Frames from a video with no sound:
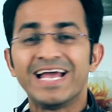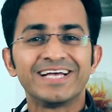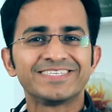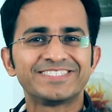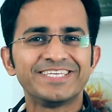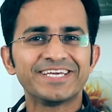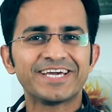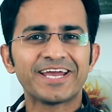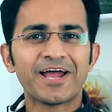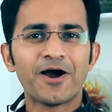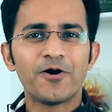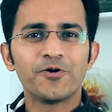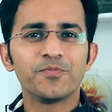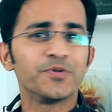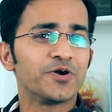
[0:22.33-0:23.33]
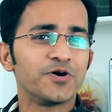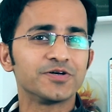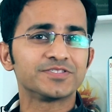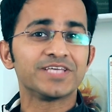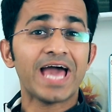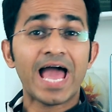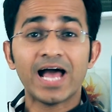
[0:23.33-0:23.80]
Stick around,
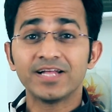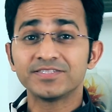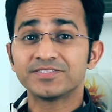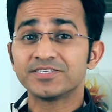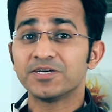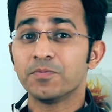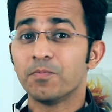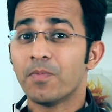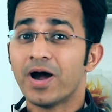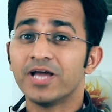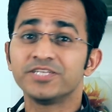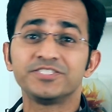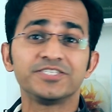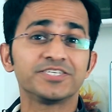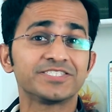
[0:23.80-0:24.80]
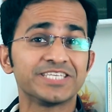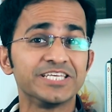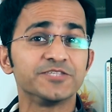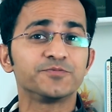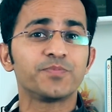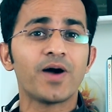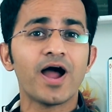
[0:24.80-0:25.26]
because the answer might just
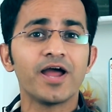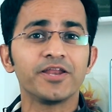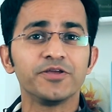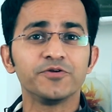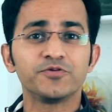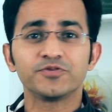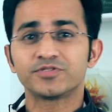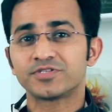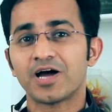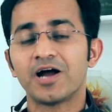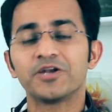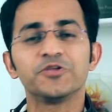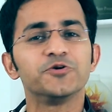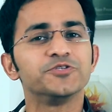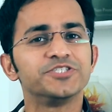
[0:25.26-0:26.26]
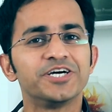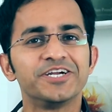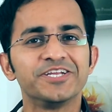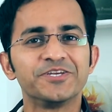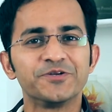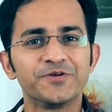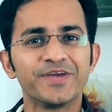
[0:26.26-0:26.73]
inspire you to start your
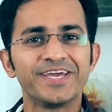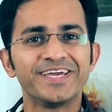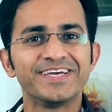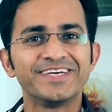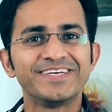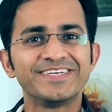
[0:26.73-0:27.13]
journey today.